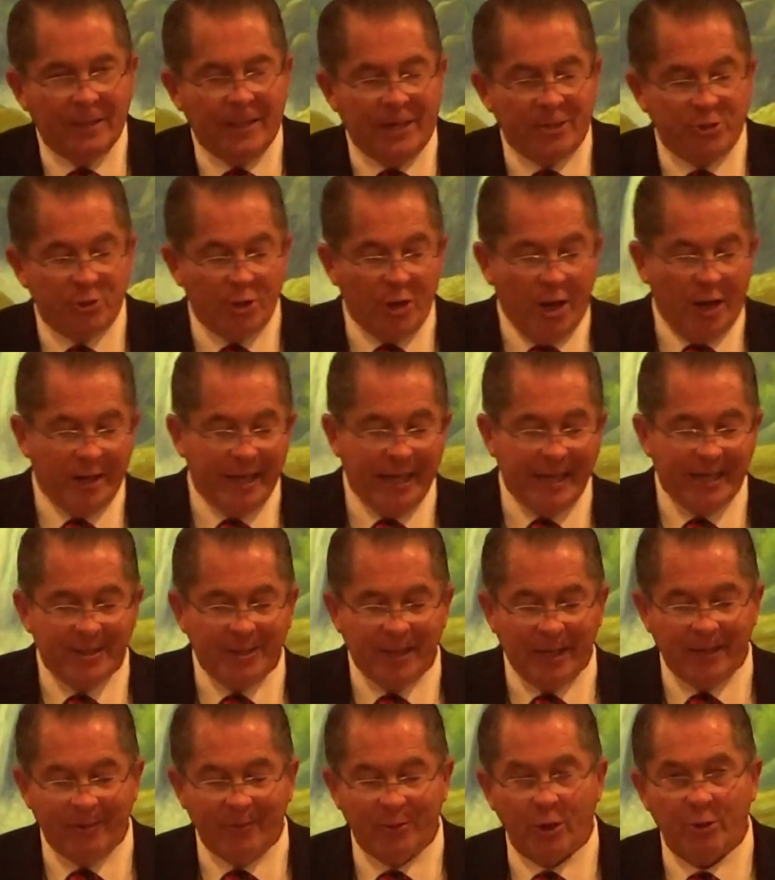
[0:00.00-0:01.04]
That's John
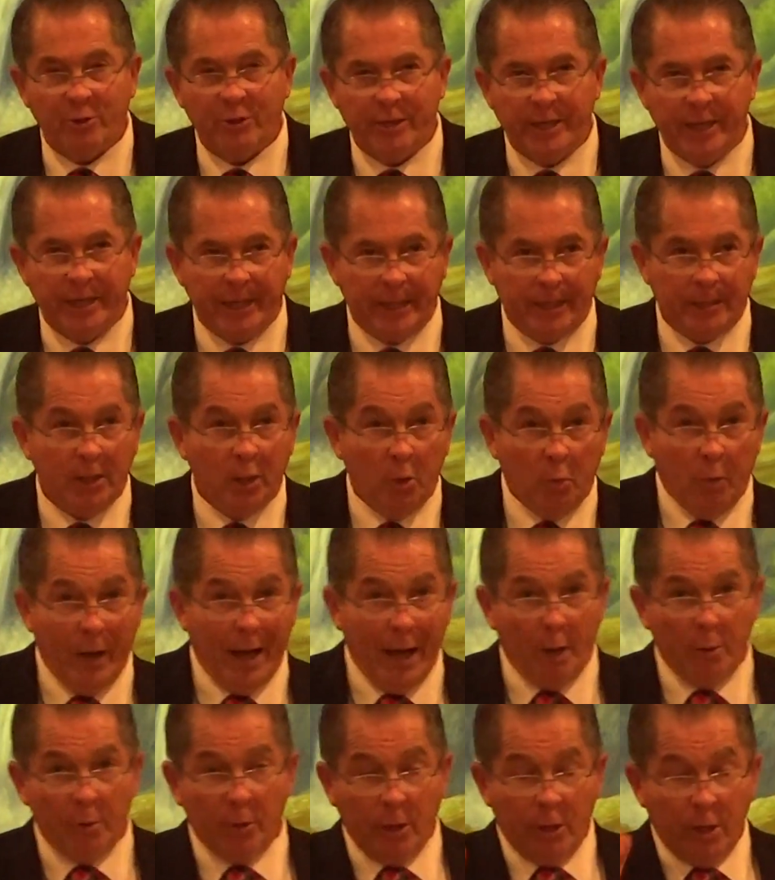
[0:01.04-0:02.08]
eighteen thirty-eight,
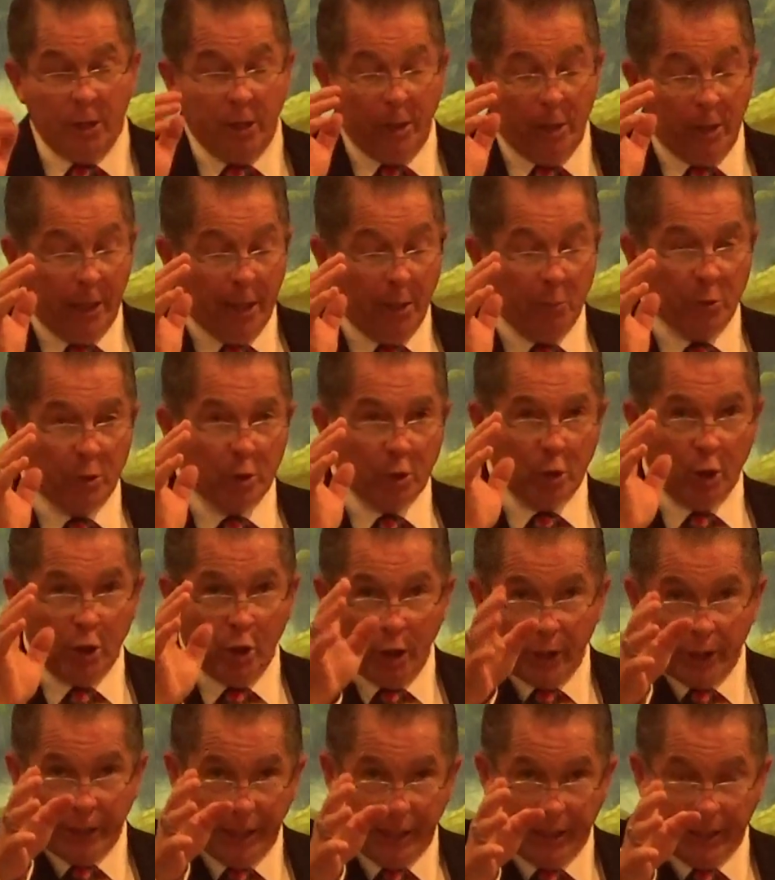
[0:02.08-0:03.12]
while he was
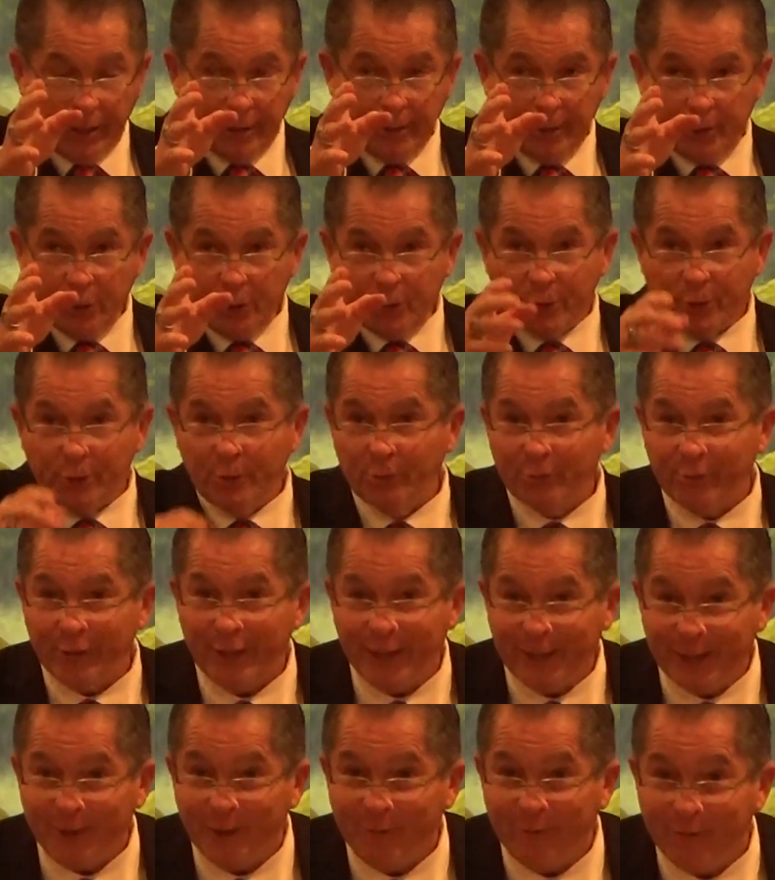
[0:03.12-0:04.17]
looking truth
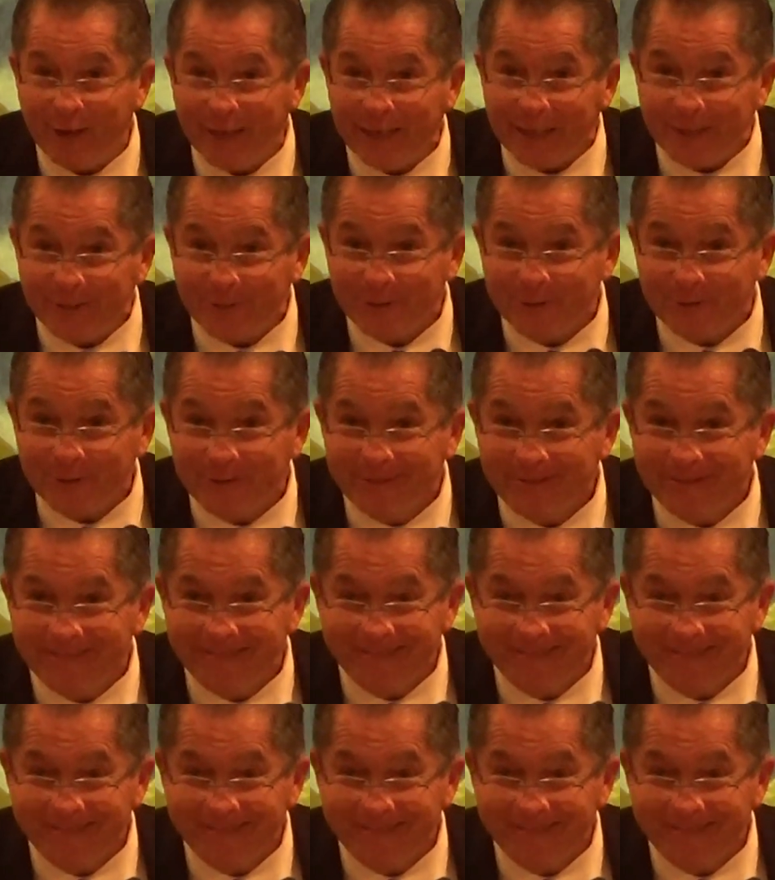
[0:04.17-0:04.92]
in the face.